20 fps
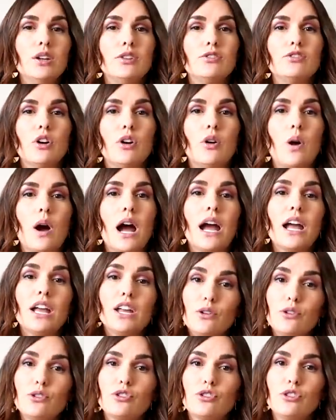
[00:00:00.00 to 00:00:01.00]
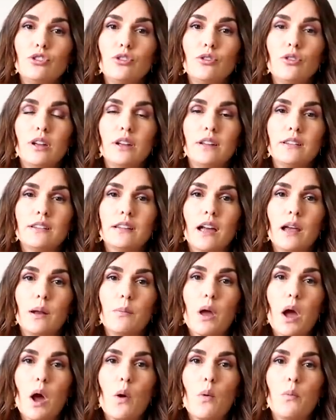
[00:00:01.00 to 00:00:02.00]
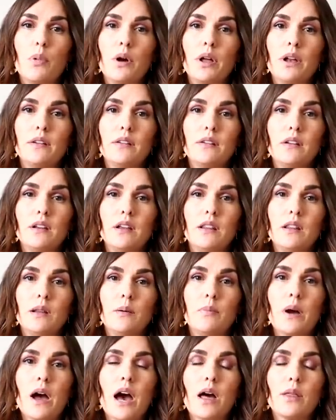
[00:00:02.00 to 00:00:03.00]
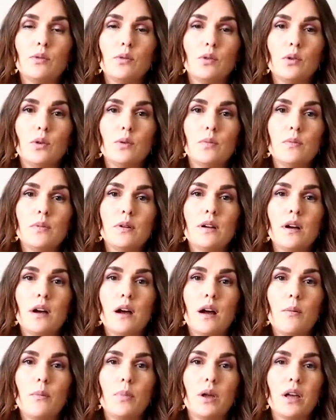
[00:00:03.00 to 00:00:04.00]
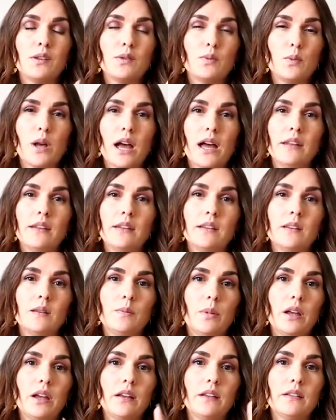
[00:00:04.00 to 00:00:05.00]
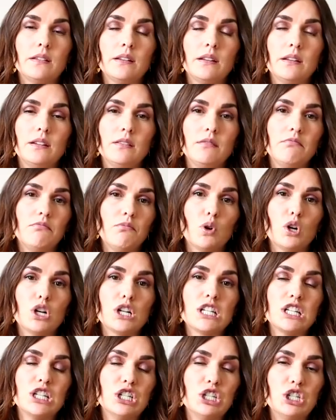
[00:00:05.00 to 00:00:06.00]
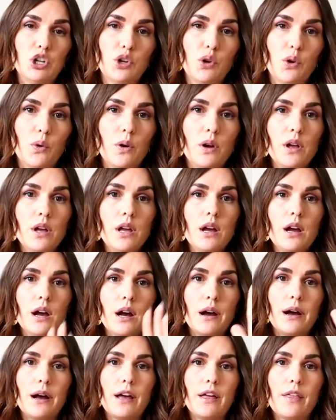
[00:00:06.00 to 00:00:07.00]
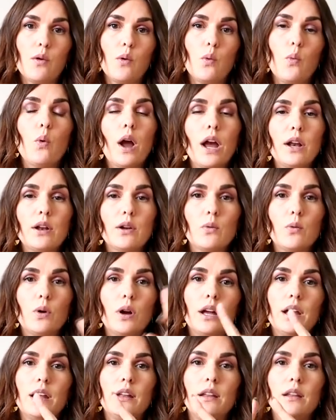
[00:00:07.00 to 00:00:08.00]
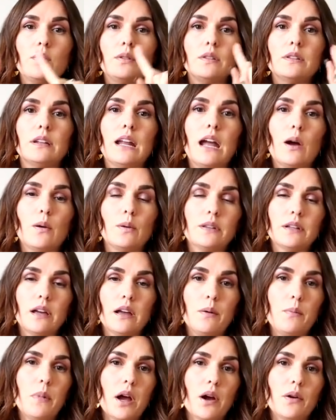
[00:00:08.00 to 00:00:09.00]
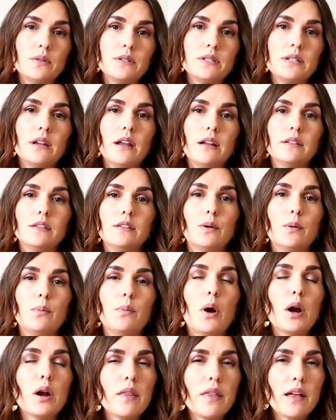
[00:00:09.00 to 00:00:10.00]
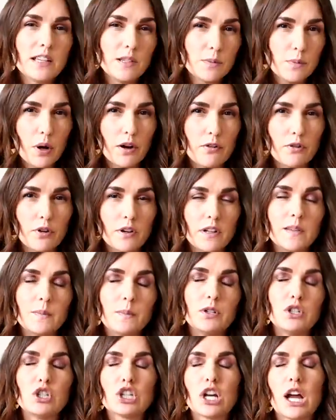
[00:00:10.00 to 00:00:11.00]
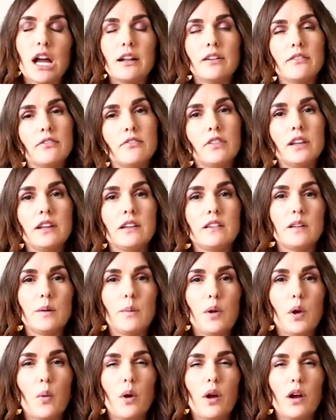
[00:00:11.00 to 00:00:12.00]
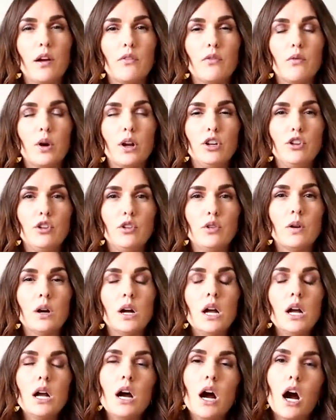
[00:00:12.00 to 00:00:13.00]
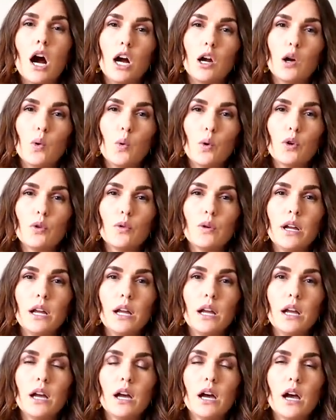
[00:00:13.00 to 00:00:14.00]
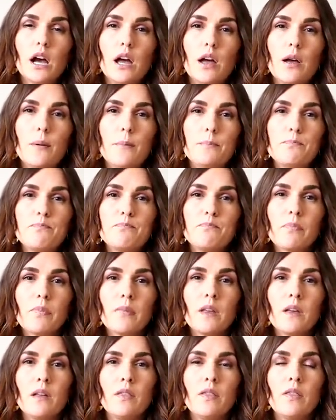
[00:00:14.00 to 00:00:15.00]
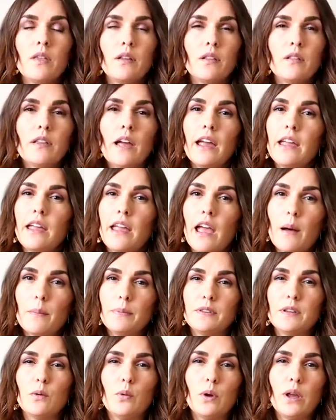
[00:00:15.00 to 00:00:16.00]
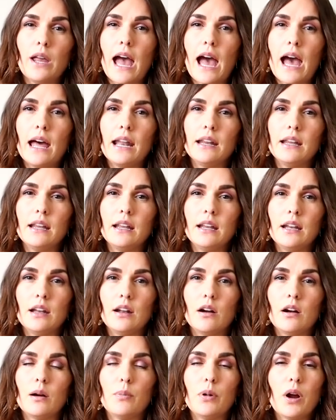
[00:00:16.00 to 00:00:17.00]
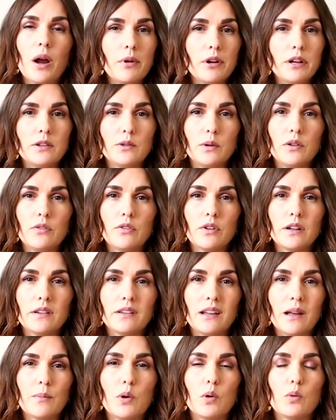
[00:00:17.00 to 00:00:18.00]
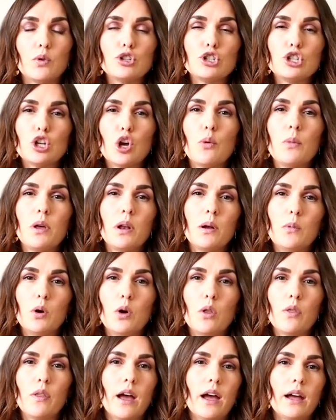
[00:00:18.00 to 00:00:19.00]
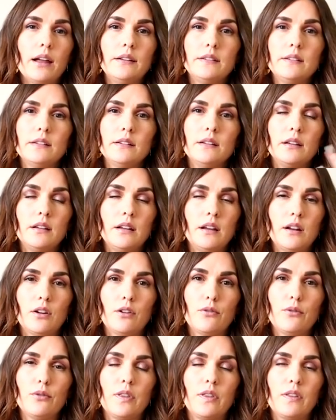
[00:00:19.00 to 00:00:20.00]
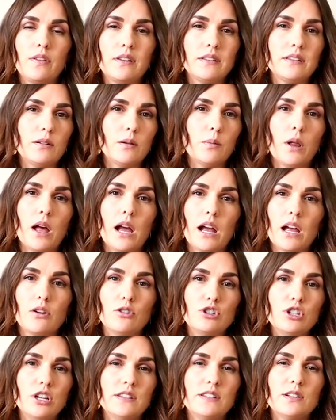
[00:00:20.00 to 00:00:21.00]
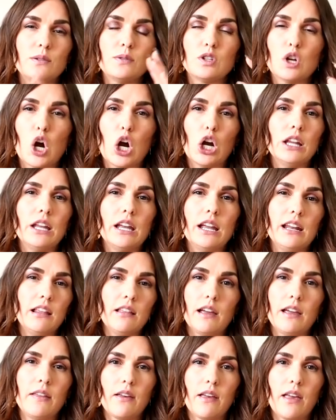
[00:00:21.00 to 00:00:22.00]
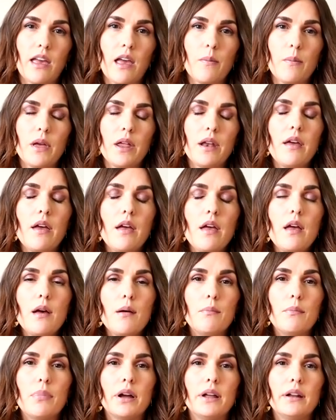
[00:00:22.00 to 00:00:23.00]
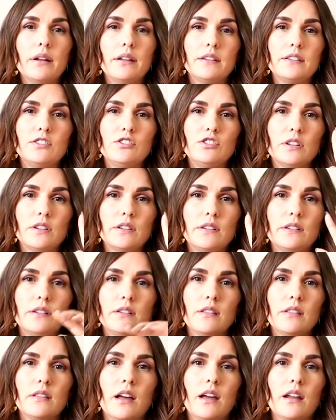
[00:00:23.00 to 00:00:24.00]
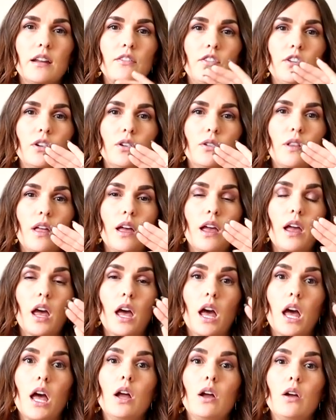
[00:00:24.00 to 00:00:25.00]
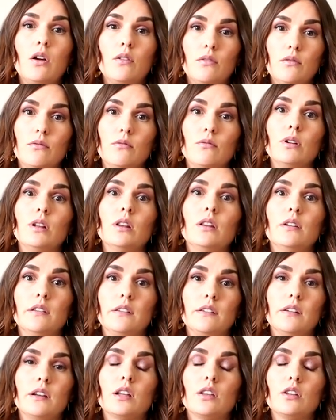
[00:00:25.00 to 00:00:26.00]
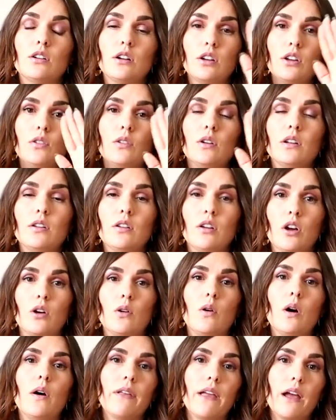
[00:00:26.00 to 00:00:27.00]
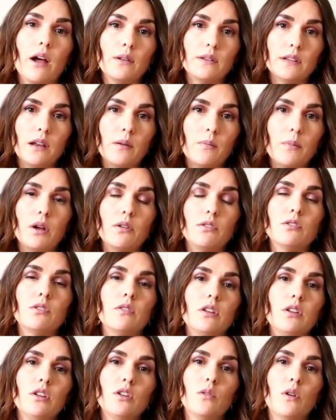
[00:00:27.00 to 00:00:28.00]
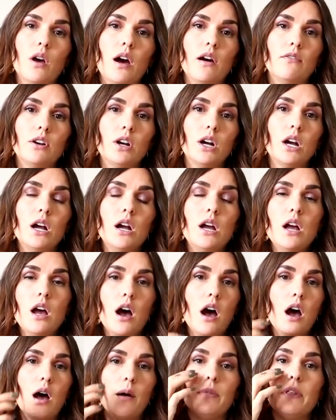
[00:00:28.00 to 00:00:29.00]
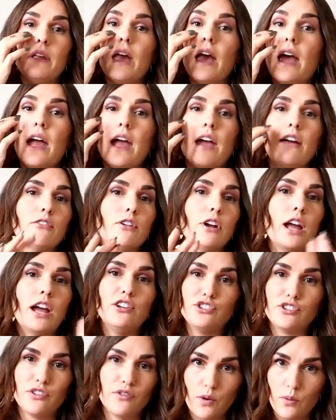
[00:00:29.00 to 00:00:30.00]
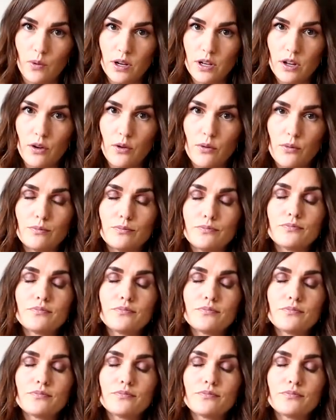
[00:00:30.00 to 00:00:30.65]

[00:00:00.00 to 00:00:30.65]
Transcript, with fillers: So I usually do the inside mount, but in the bathroom, um, because we had the space, it worked to do uh, the wider one that was an outside mount. And so part of that's preference, but just kind of things to be aware of when you are ordering. Um, The light gaps that we had in our primary suite, for example, were so minimal that, it, you know, with since they were blackout shades, there was hardly any light that came in. But it's just that if you're like really a stickler, you can go on the outside mount so that you cover um, the every edge of the window.